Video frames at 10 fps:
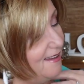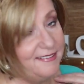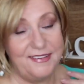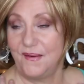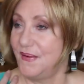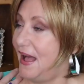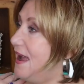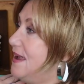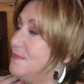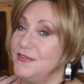So
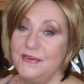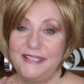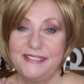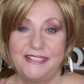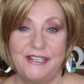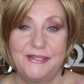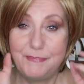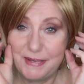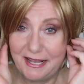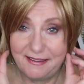I am thrilled to
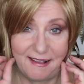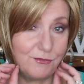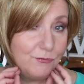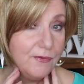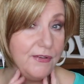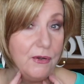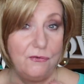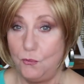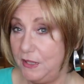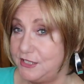be a guest reviewer
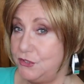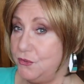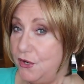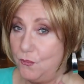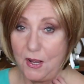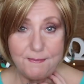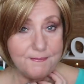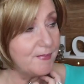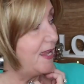for Wig Studio One,